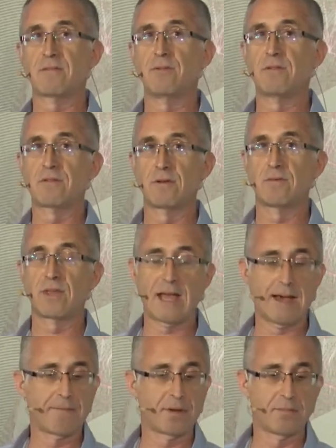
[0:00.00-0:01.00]
We serve the
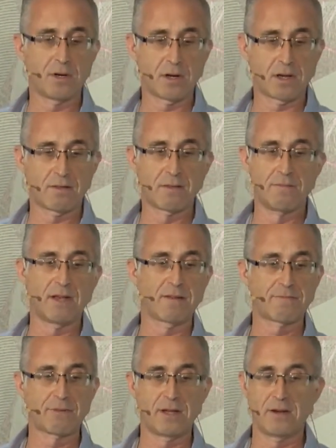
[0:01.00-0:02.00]
capital markets, the
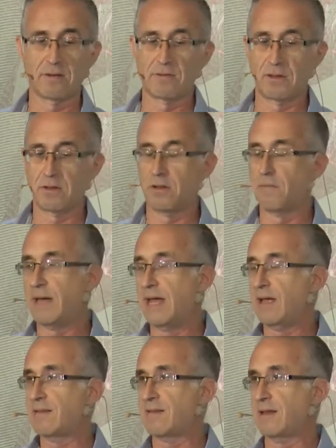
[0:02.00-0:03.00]
biggest players, whether they're
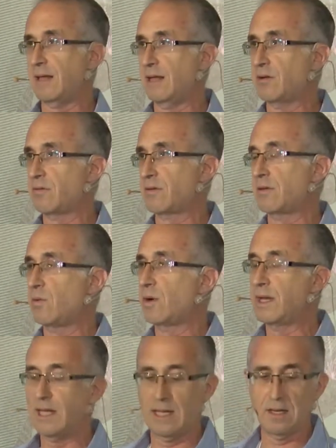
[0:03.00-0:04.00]
banks and lenders on the
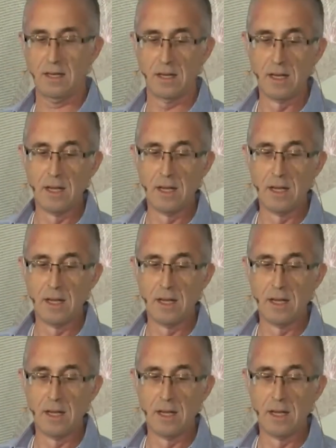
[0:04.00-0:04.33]
one hand,